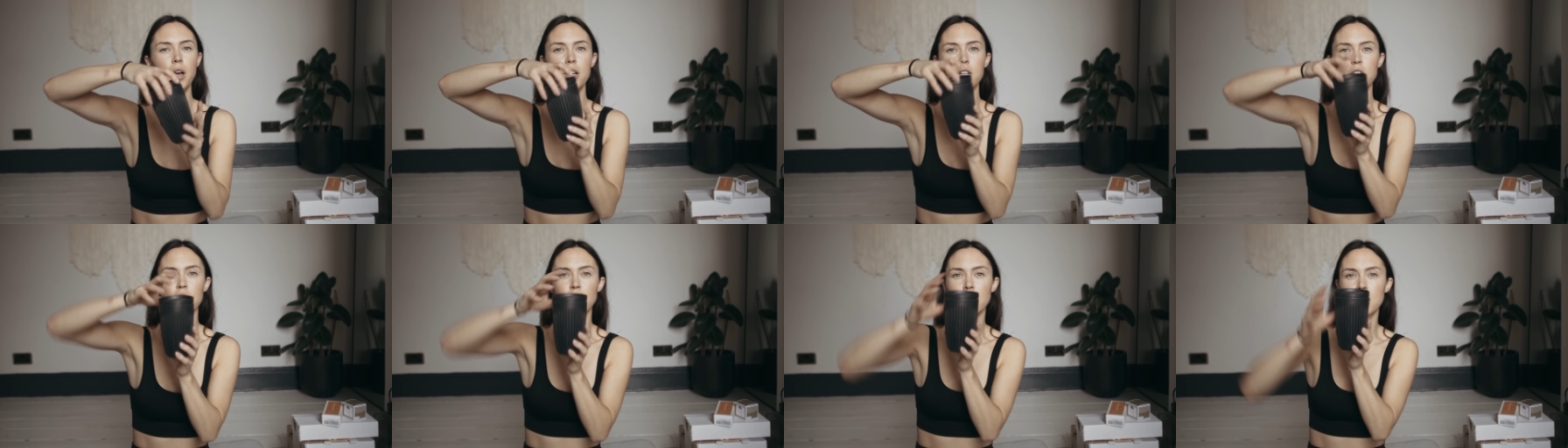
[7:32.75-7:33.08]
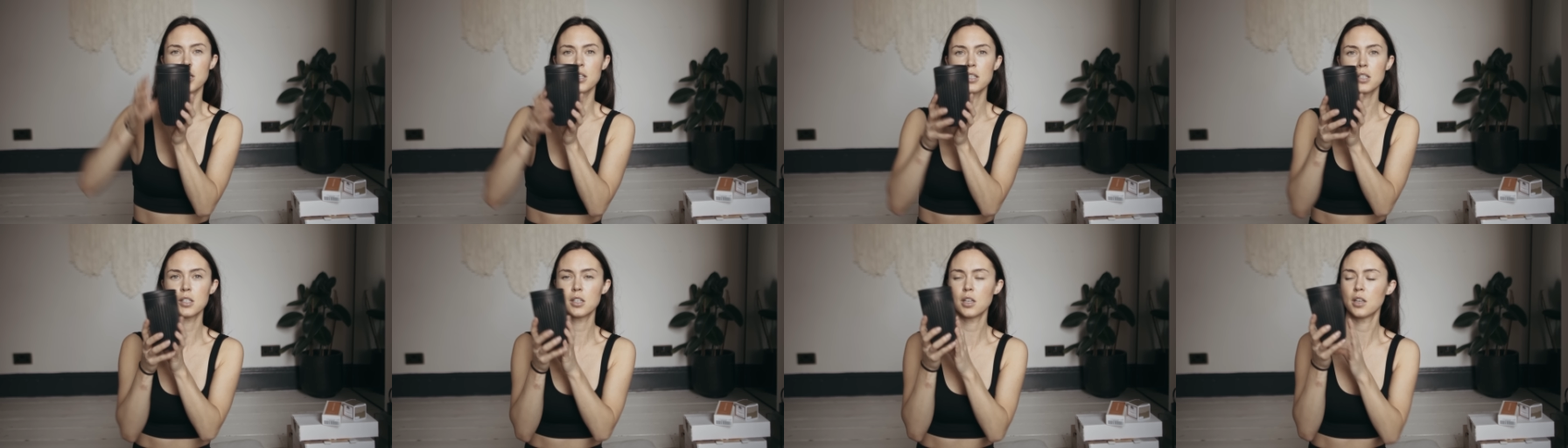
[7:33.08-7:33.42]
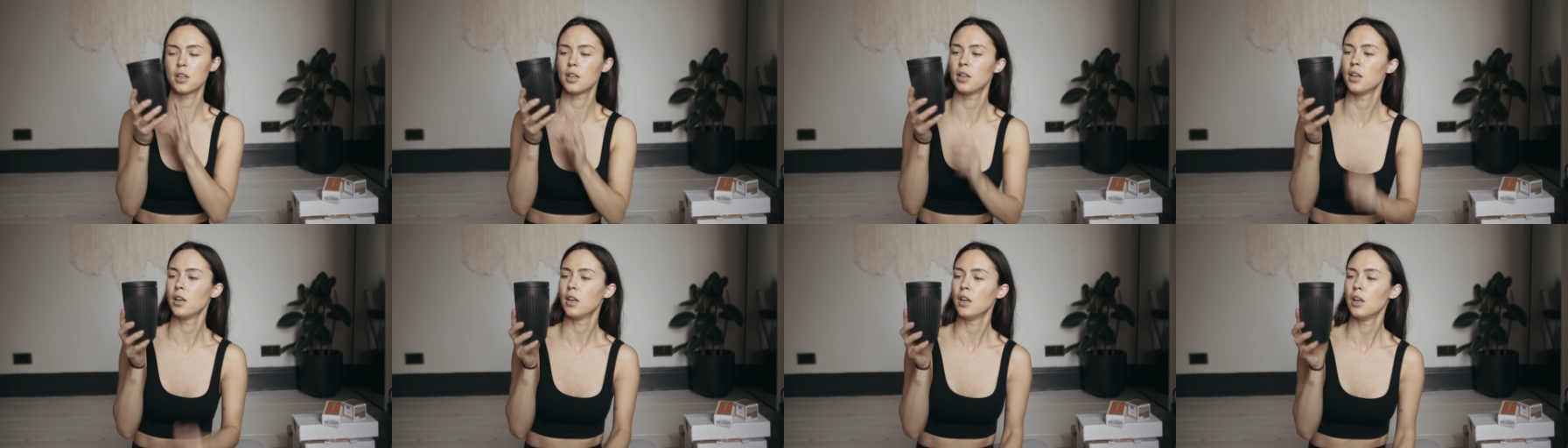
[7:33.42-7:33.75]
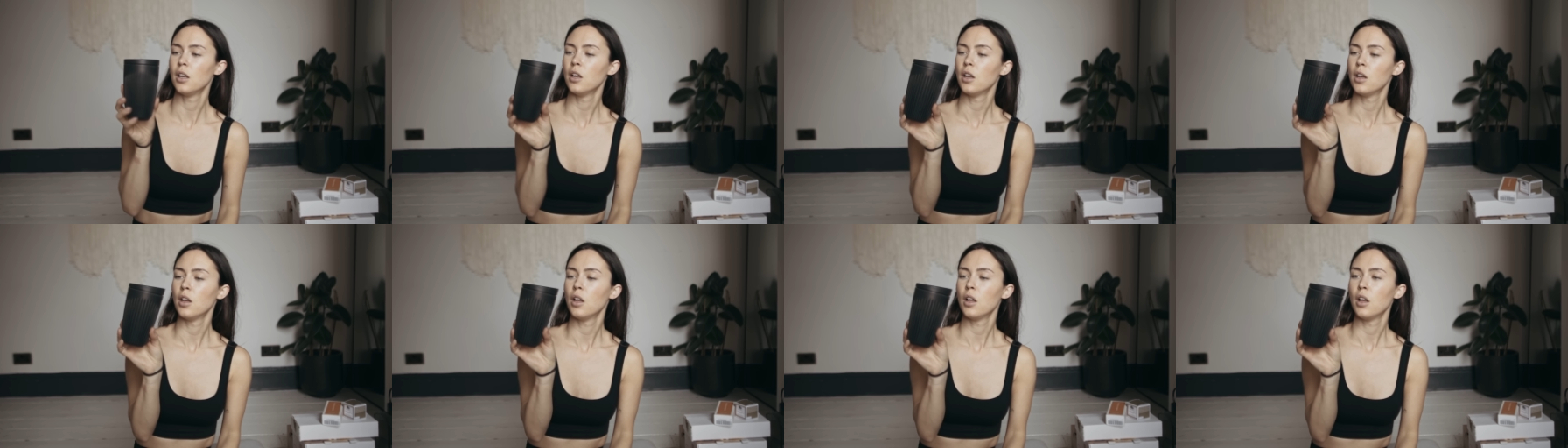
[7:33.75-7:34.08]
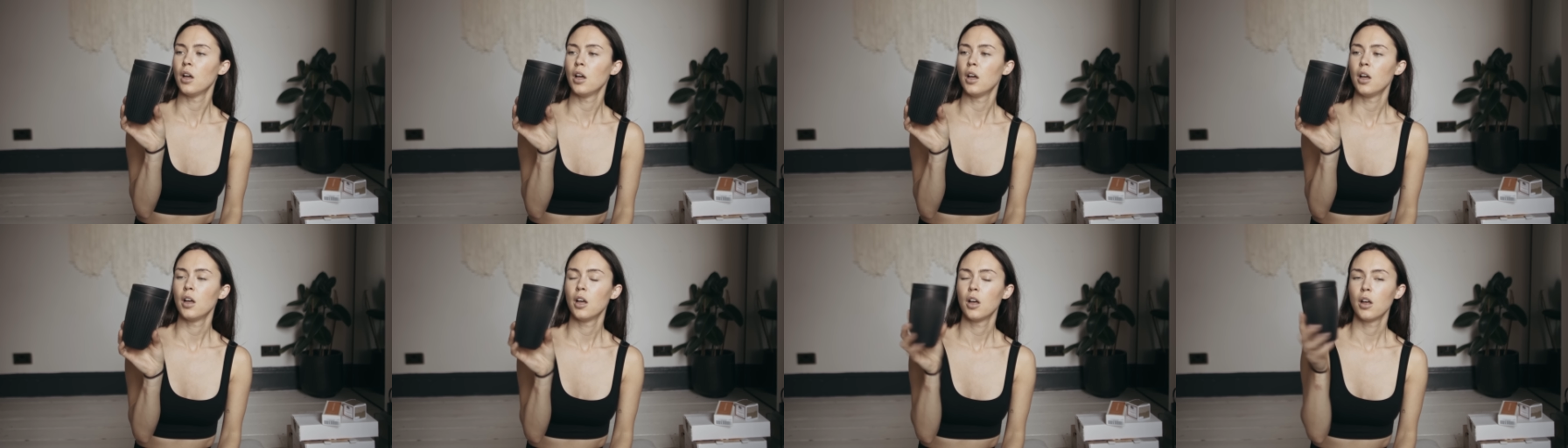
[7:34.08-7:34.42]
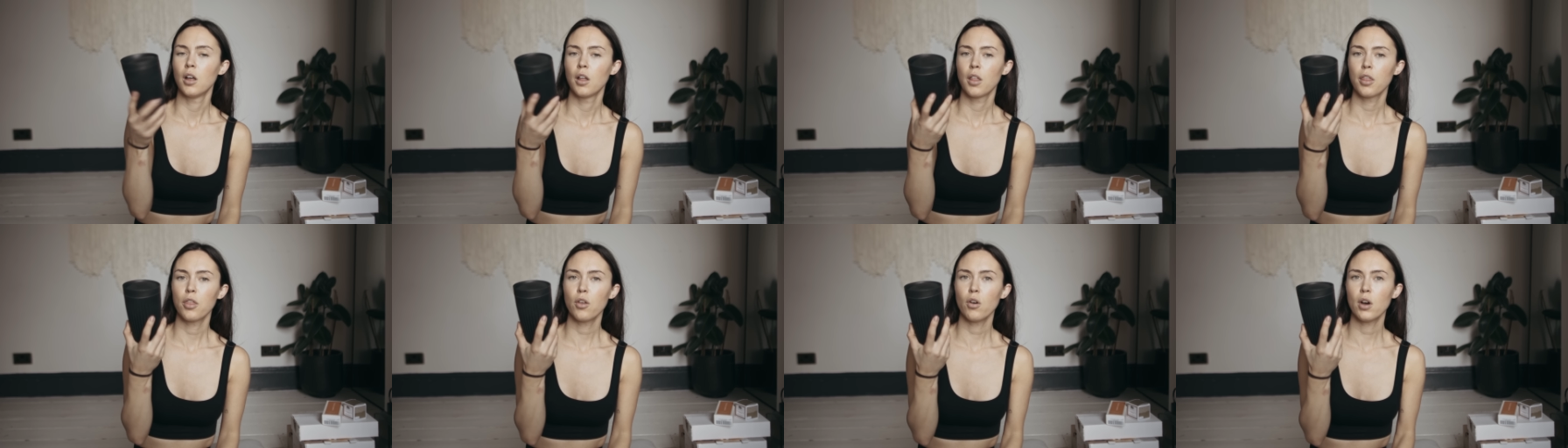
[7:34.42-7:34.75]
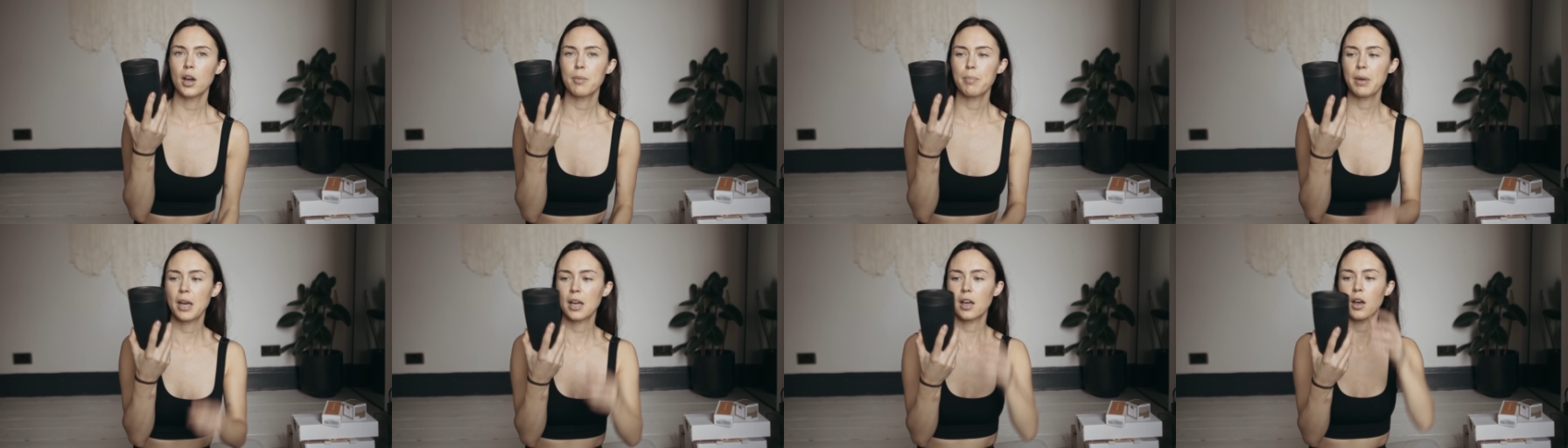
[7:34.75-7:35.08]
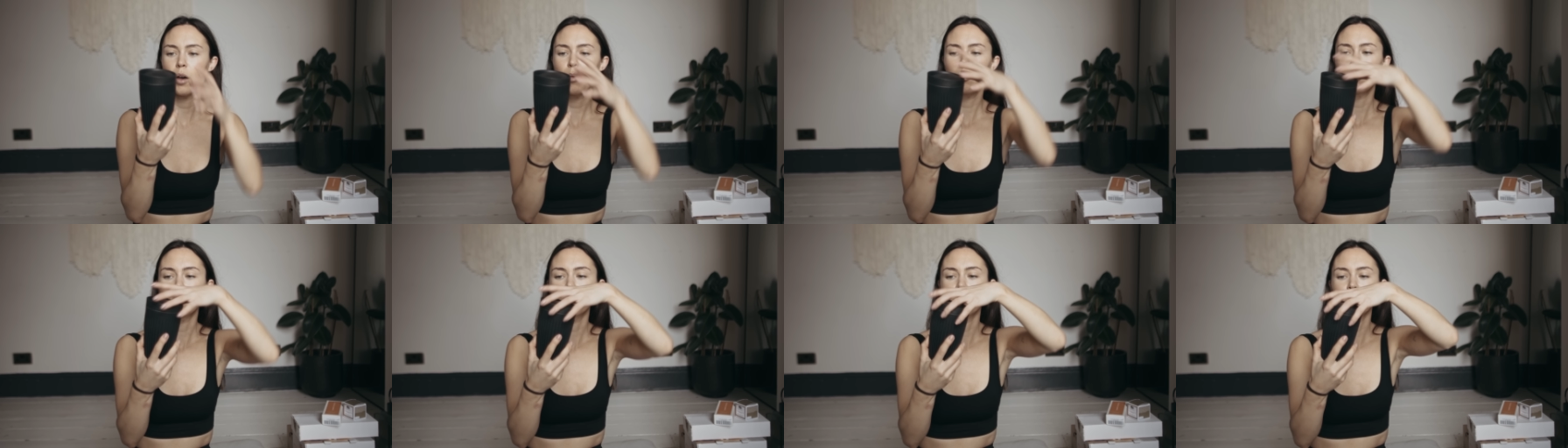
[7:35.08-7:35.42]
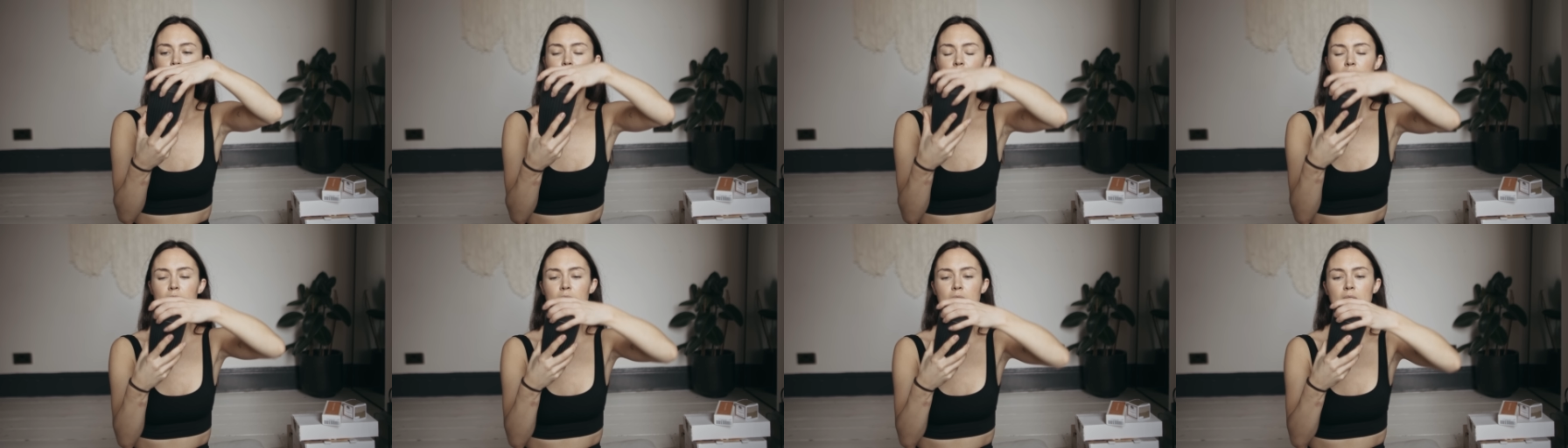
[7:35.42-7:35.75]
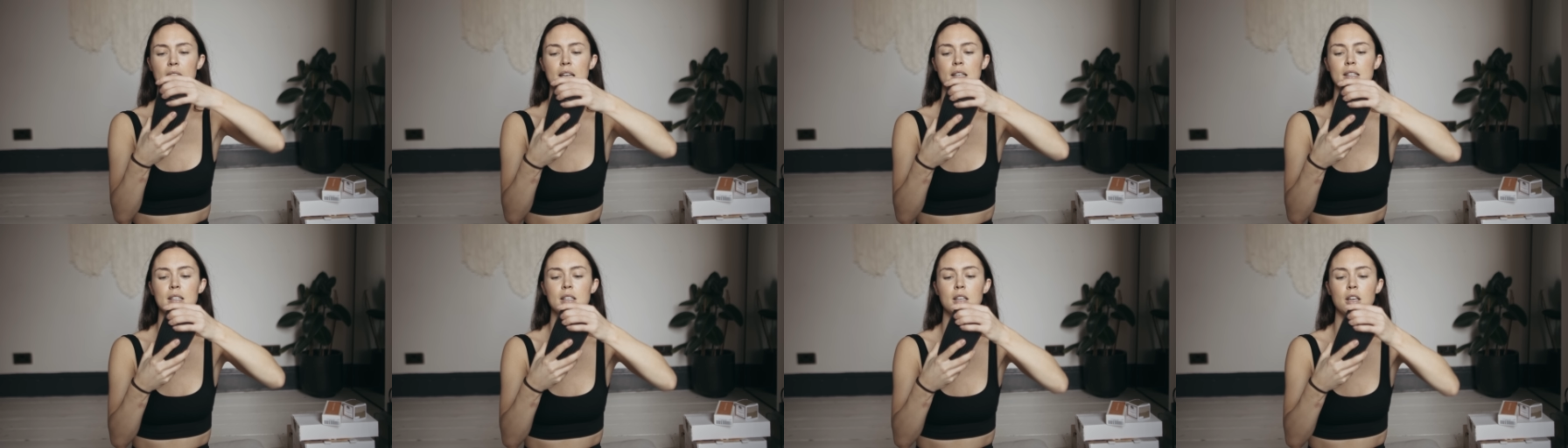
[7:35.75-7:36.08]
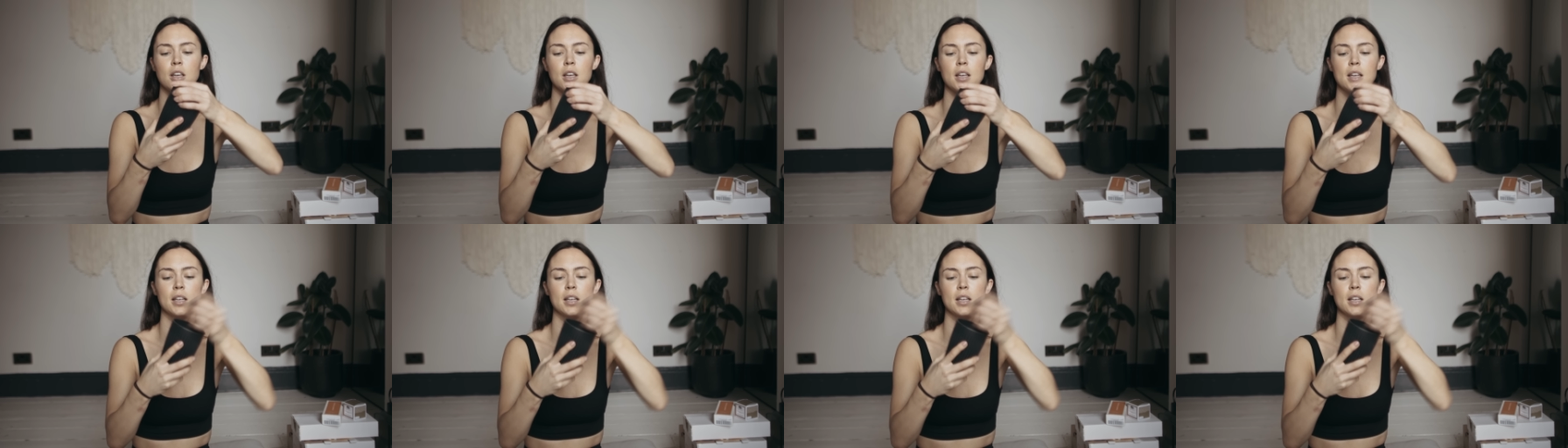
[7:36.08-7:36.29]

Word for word: I just thought I'd pick up one of these.